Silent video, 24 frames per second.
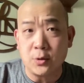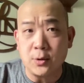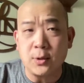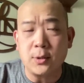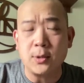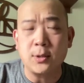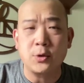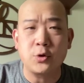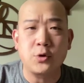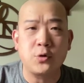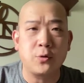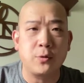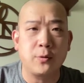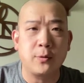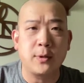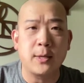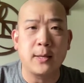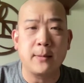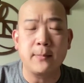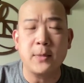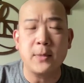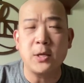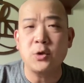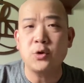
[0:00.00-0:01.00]
You can control
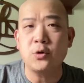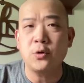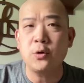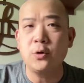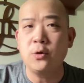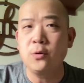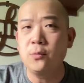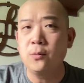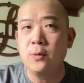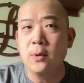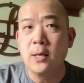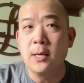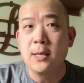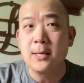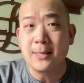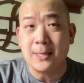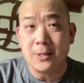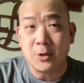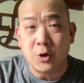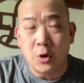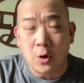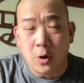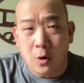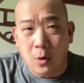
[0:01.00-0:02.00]
that. Make sure you
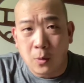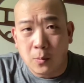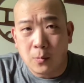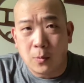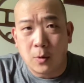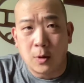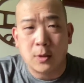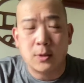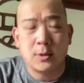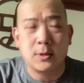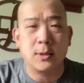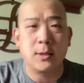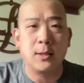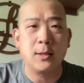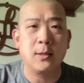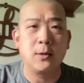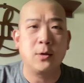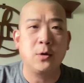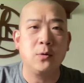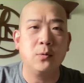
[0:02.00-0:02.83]
get your homework done.